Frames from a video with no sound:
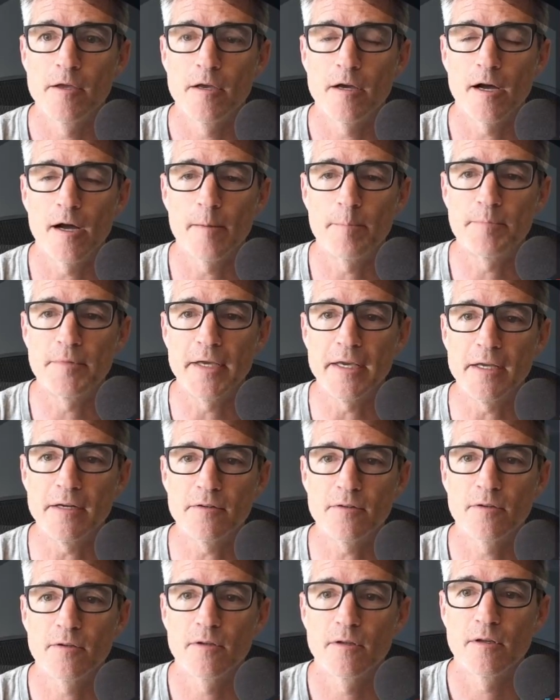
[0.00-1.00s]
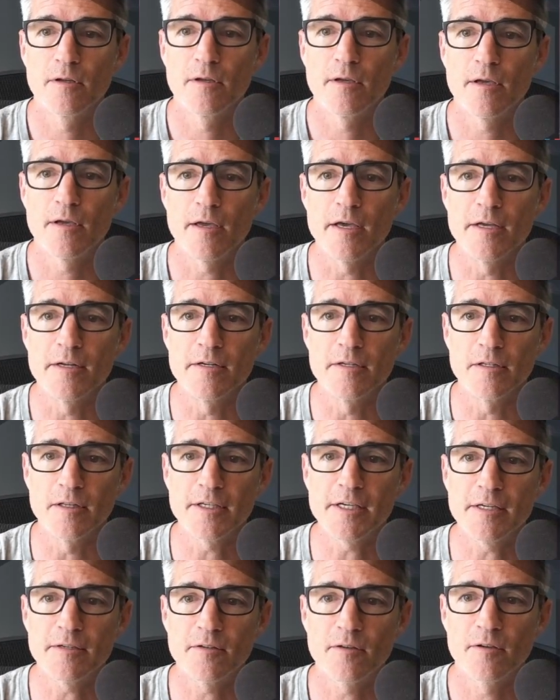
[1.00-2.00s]
update, and
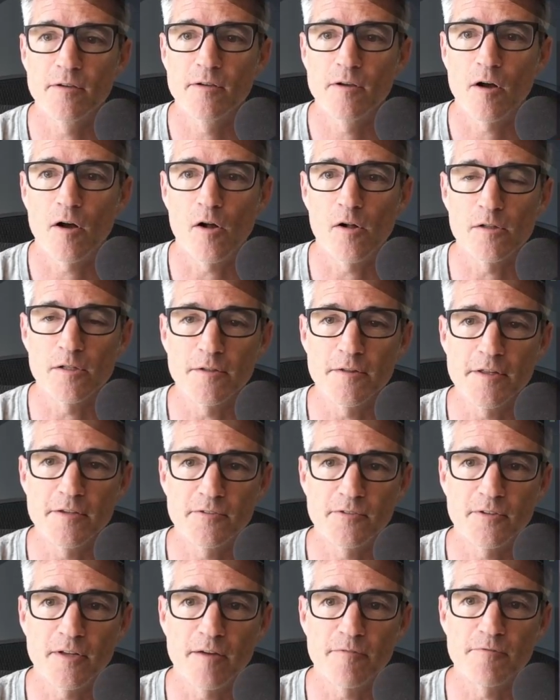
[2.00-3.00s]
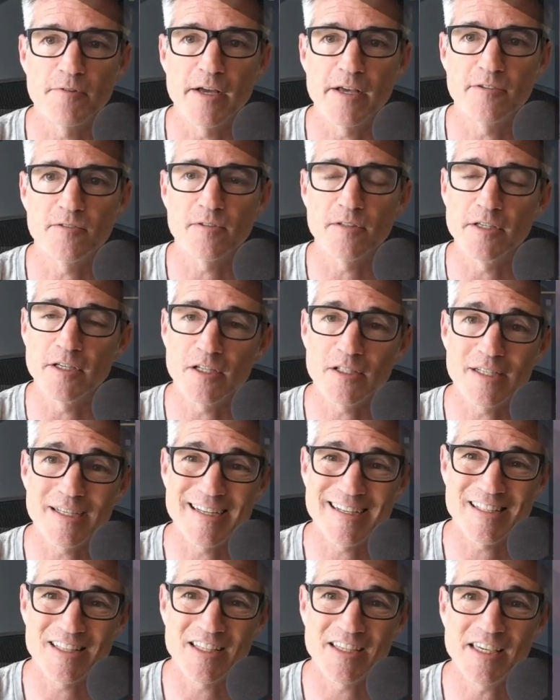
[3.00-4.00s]
delete. All of this stuff nicely
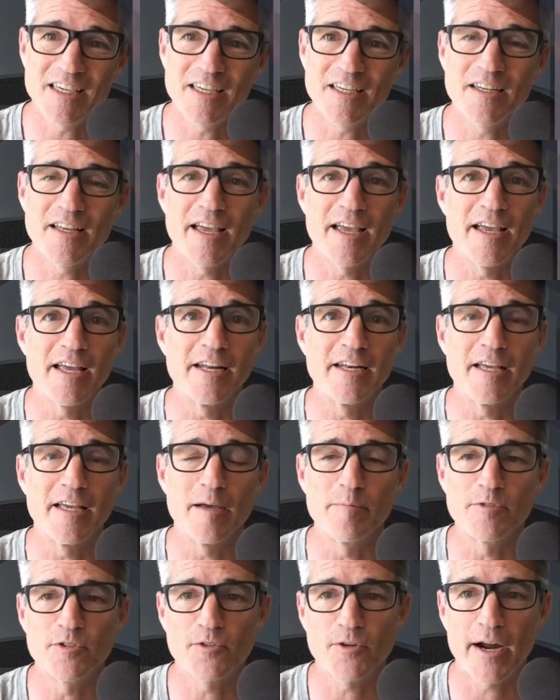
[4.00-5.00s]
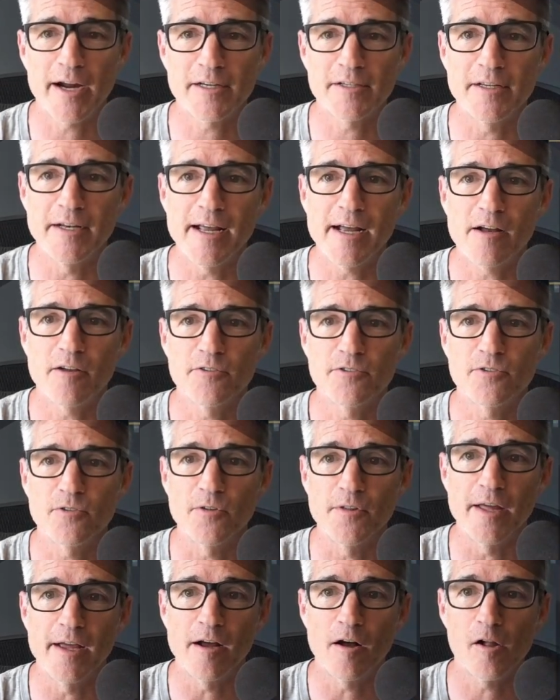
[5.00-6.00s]
clean and abstracted out
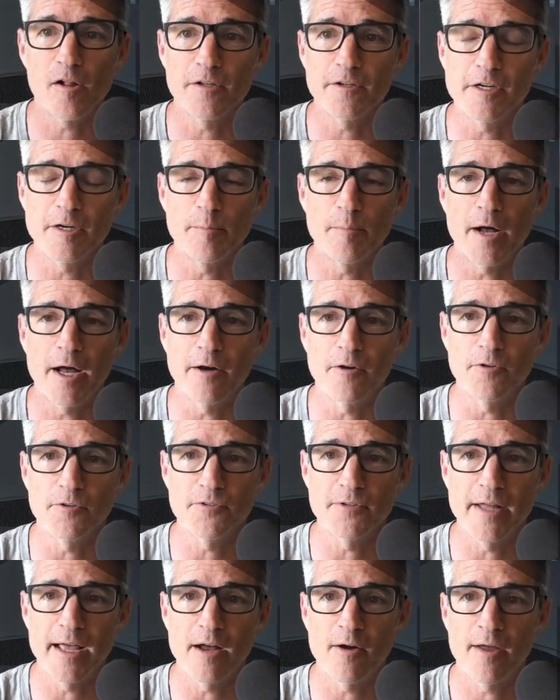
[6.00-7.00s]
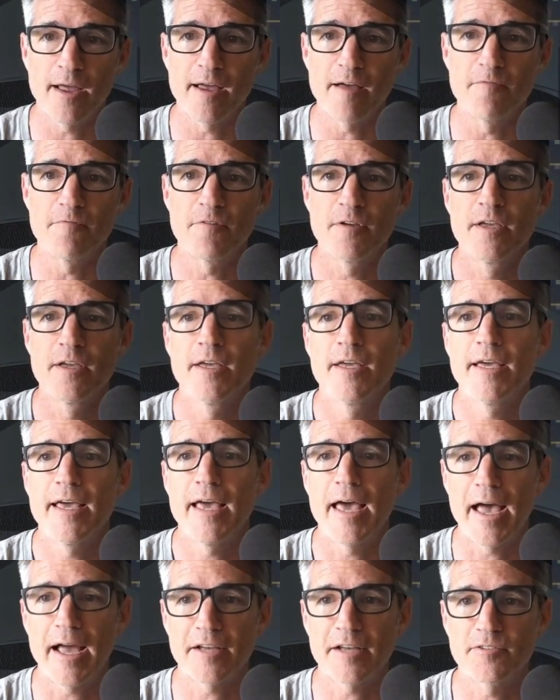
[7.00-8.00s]
so that all of your models now have
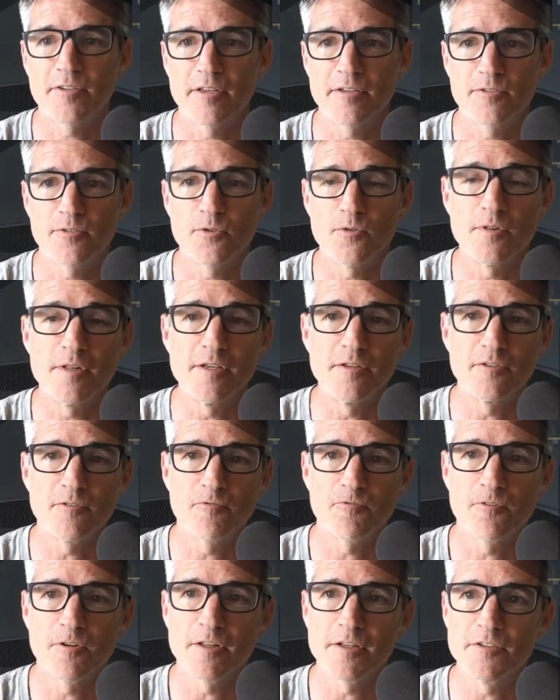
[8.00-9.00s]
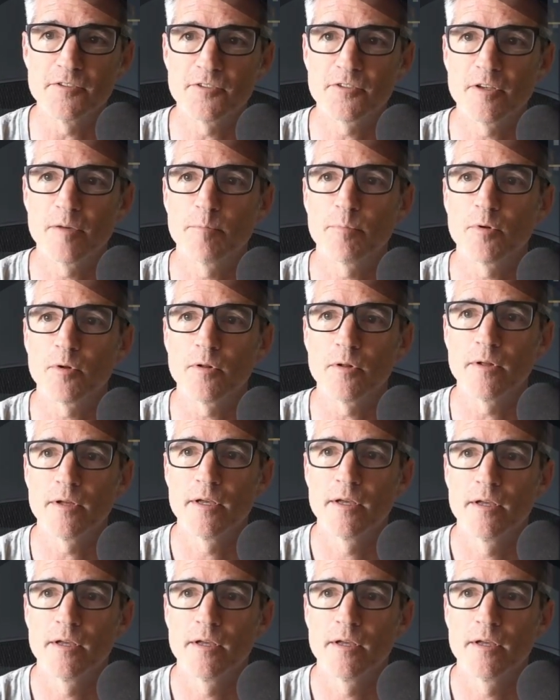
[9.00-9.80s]
access to these really simple